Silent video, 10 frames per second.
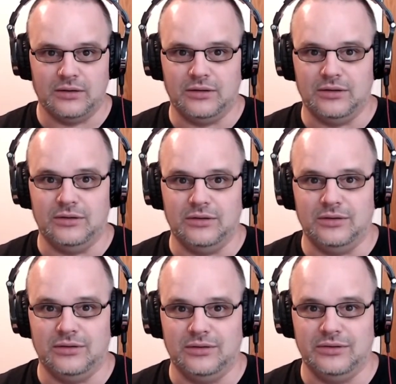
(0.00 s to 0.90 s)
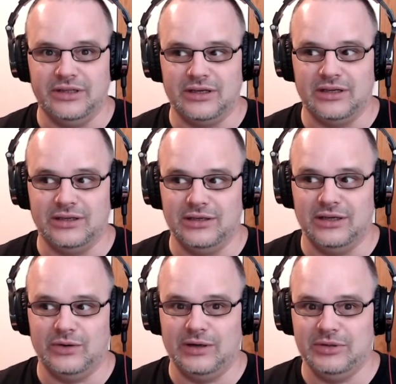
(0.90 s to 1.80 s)
Oh, they're gonna
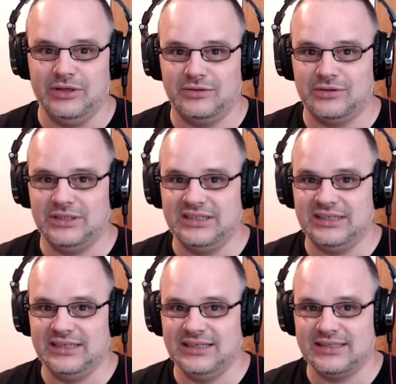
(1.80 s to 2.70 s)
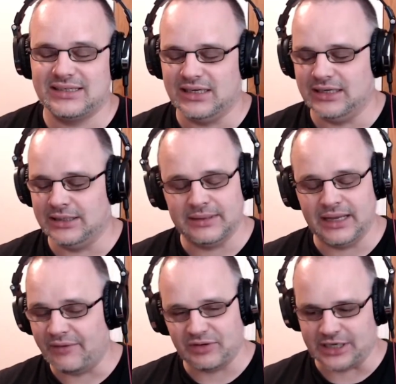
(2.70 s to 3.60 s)
know I'm no good at this
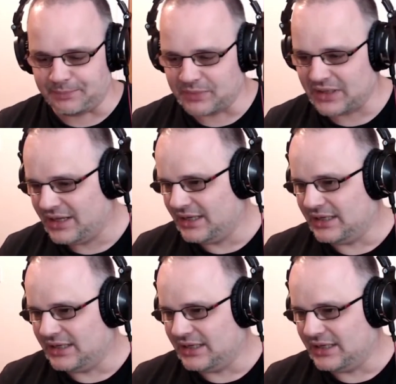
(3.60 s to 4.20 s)
every time.